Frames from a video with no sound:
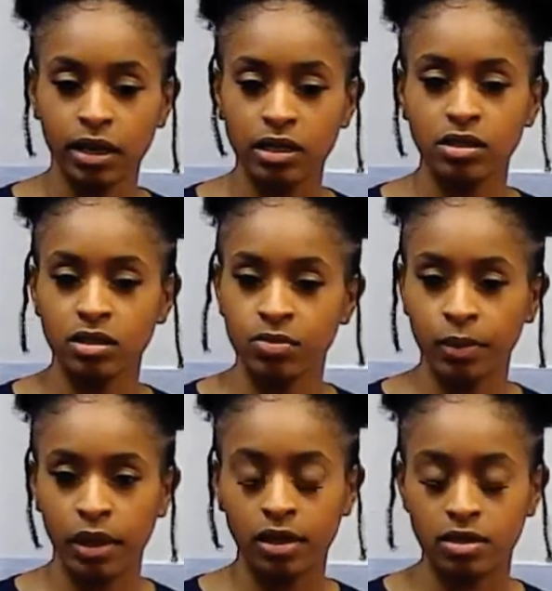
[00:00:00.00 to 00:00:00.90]
get to this
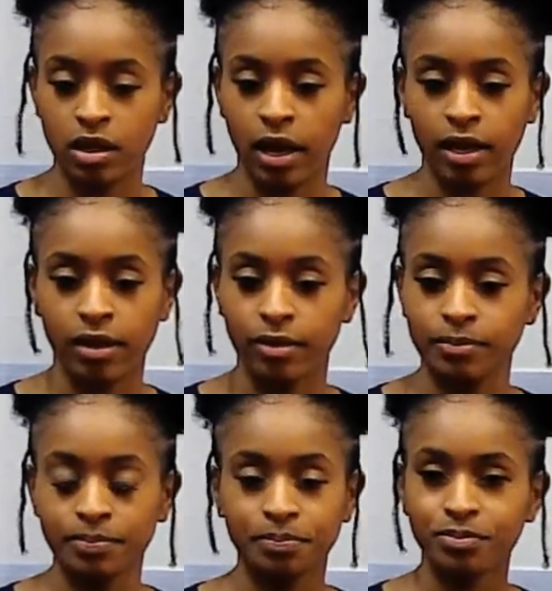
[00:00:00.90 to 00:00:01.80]
place? Like,
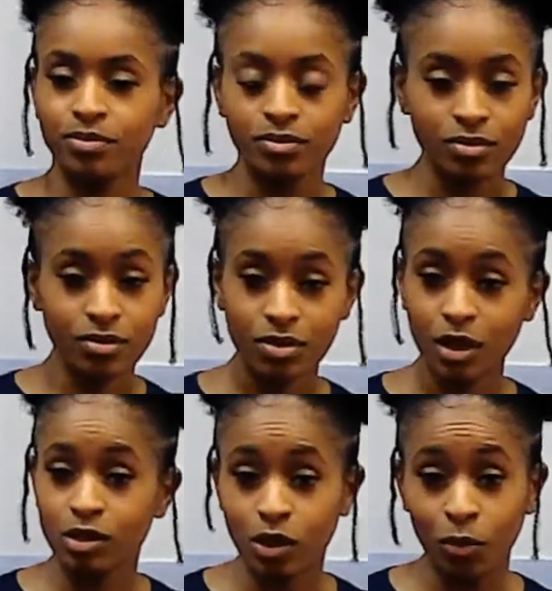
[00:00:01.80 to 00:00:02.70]

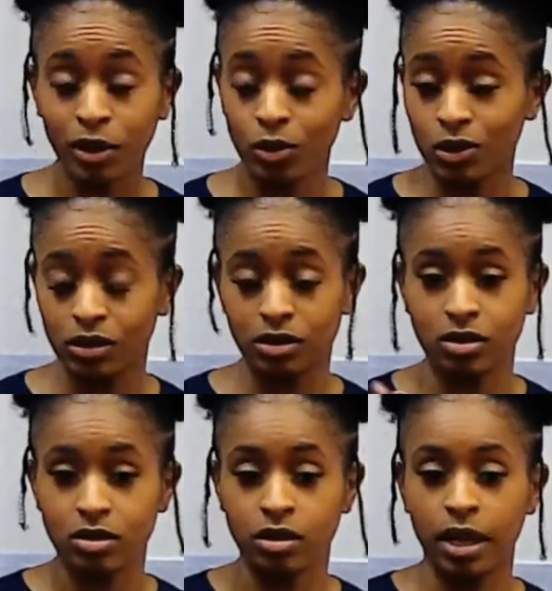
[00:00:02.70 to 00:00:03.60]
so many questions.
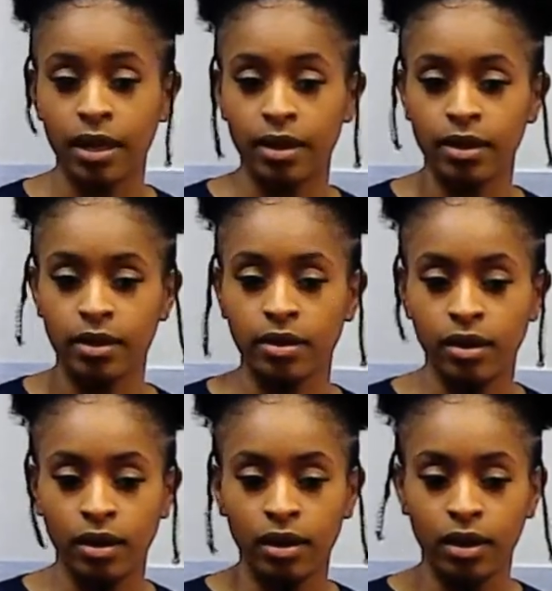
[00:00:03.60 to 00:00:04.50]
And
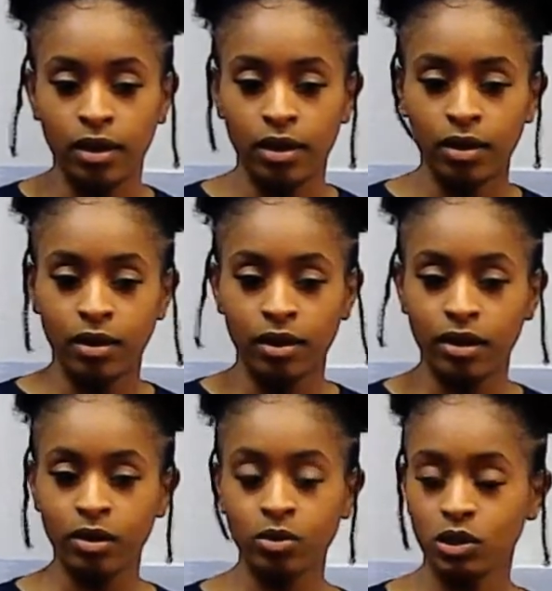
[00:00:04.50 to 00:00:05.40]

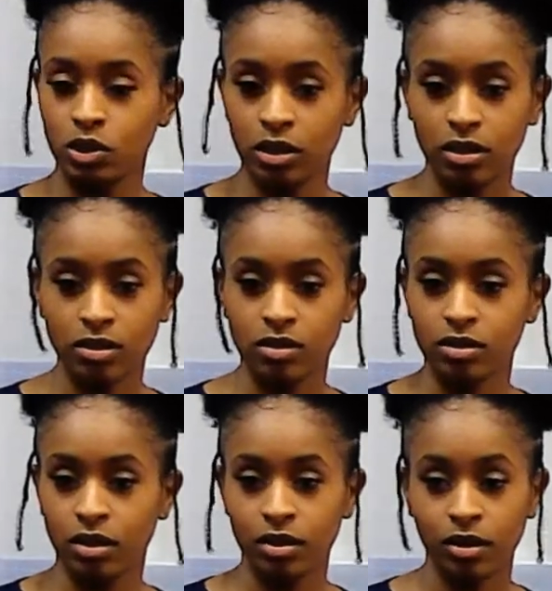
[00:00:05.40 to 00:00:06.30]
it was just
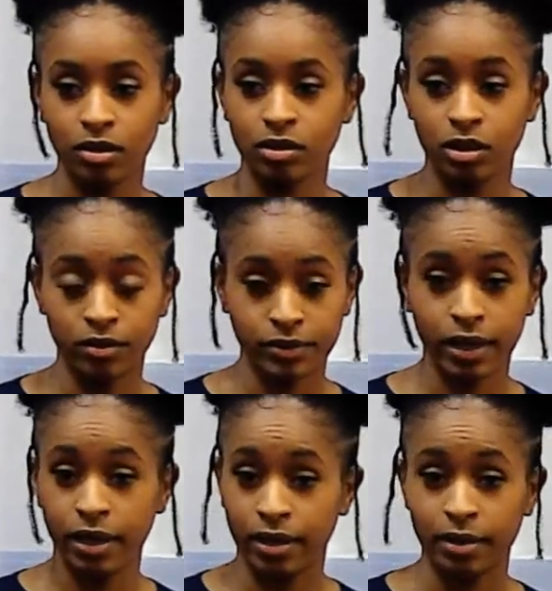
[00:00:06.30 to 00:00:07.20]
a tough time.